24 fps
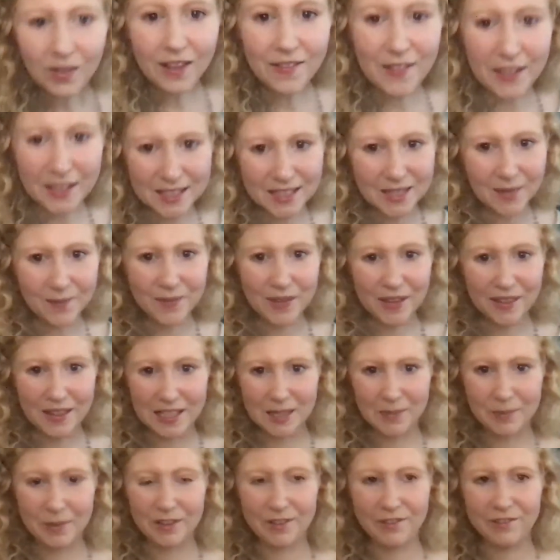that's something
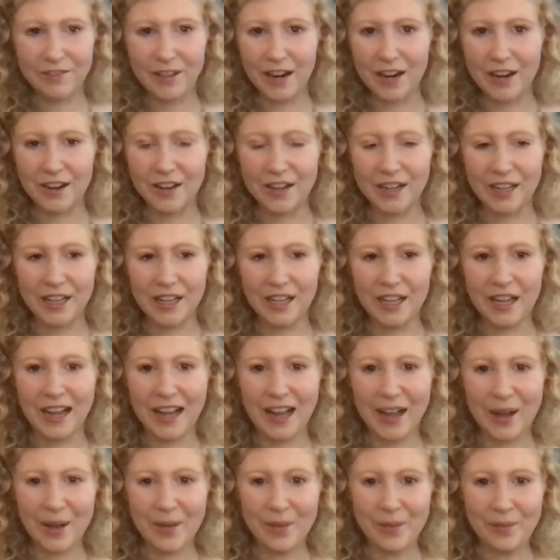that's been very
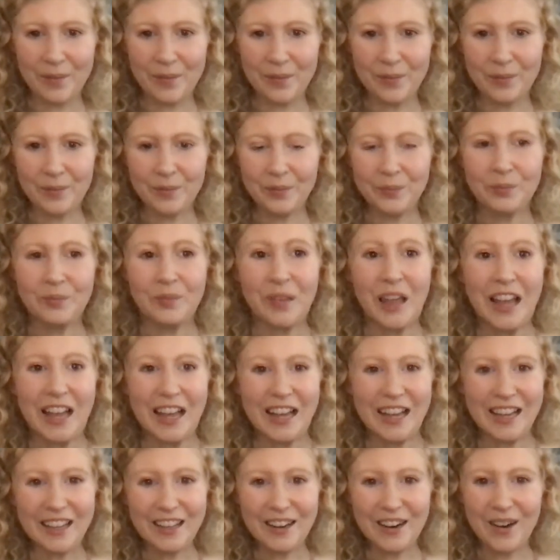um,
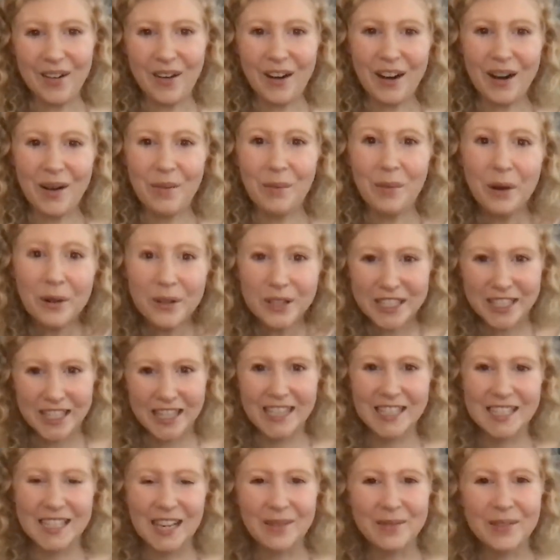you know our
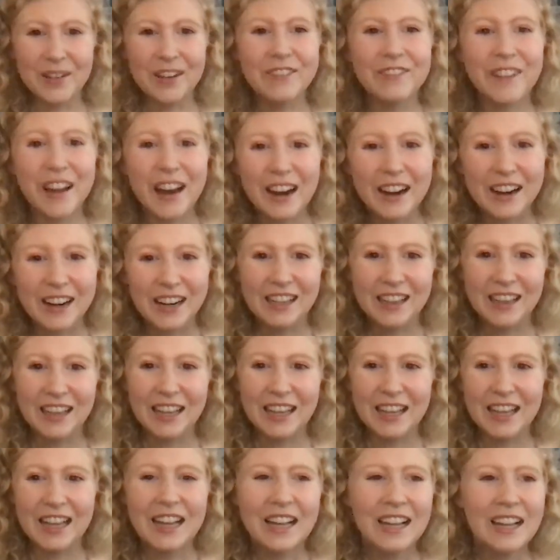emotions have been very
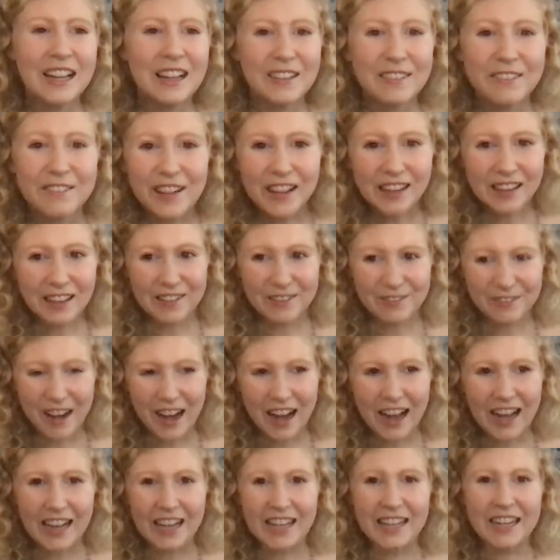like
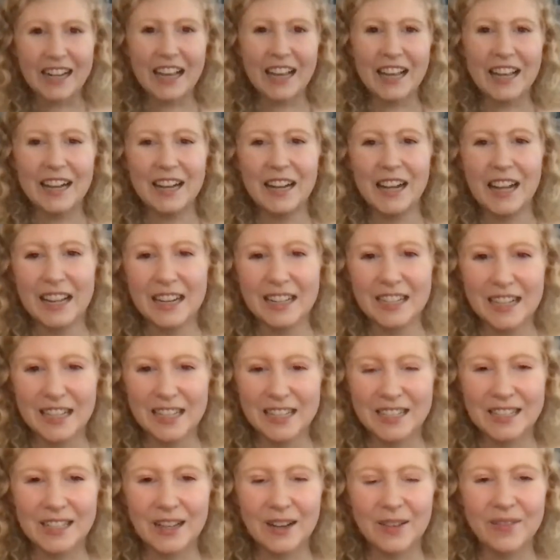vilified and and
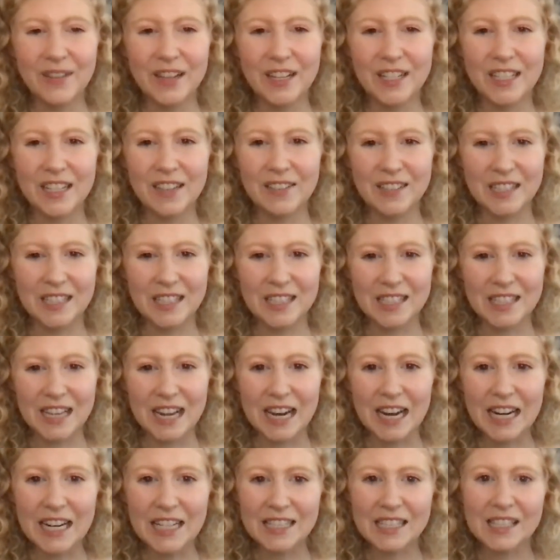and so much of
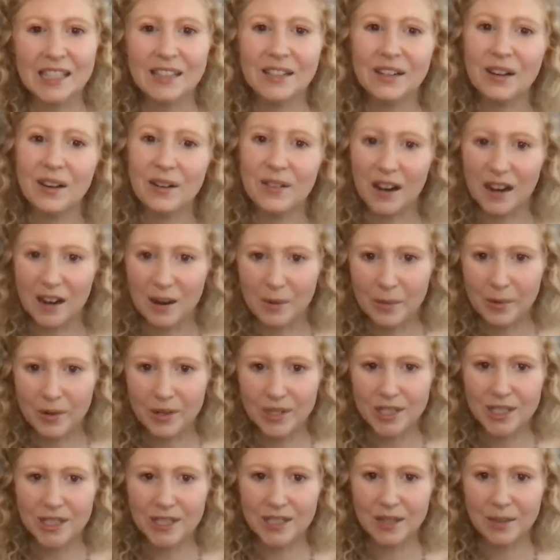society is like no our
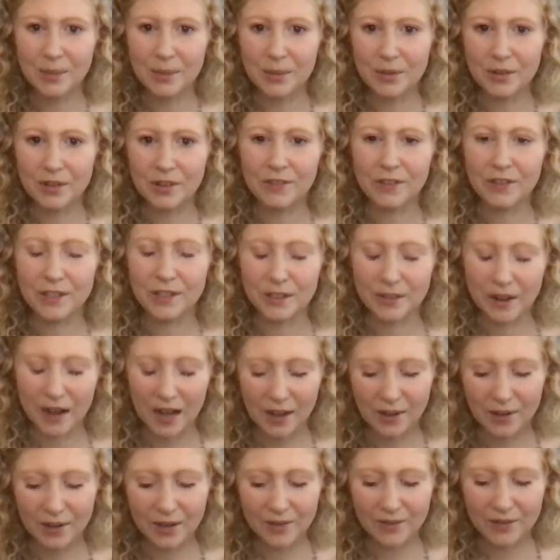emotions are beautiful so
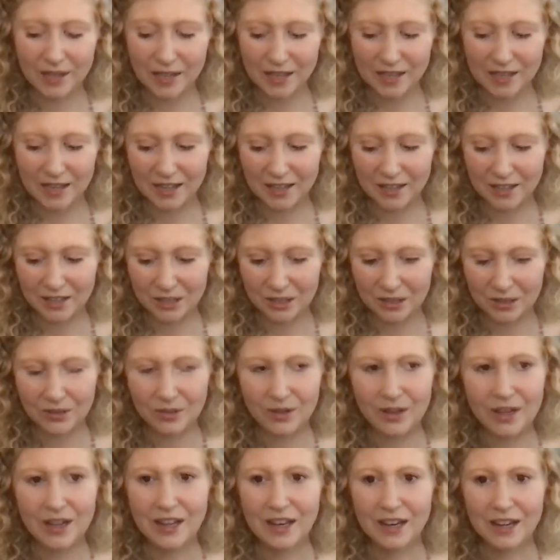how can we connect
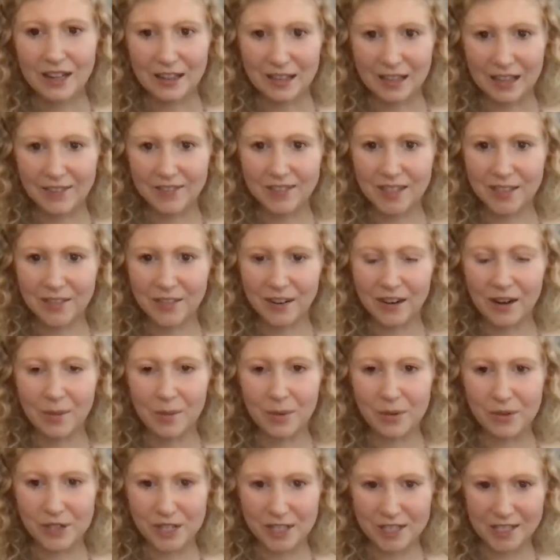to the gifts of our
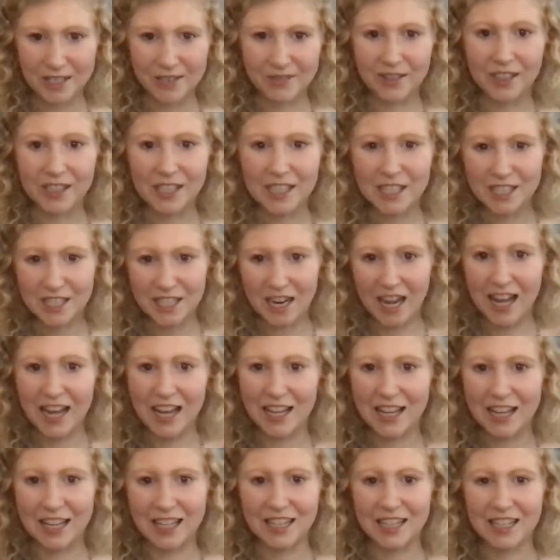emotions and really
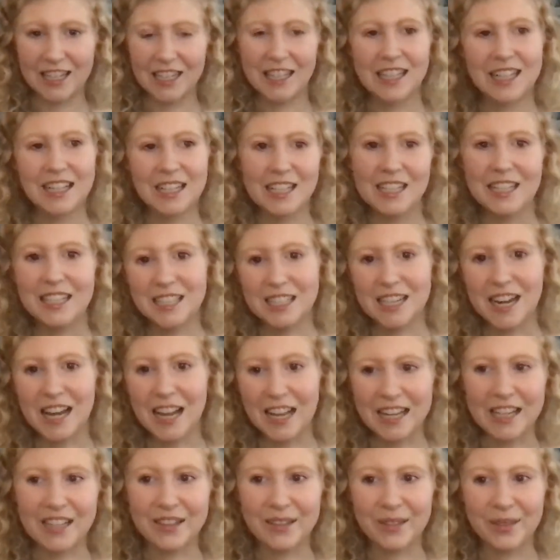shine
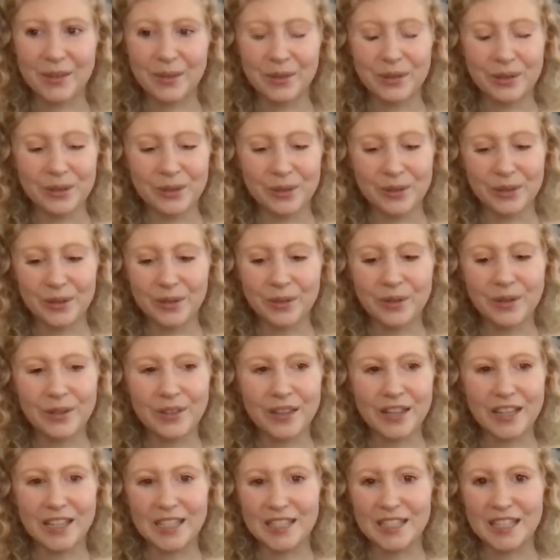shine through through
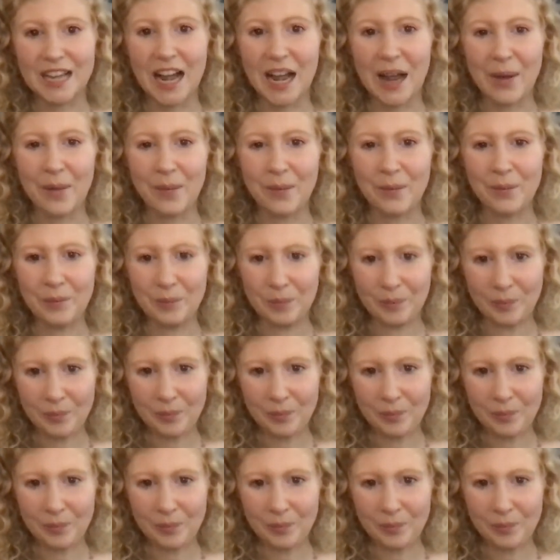this. Um,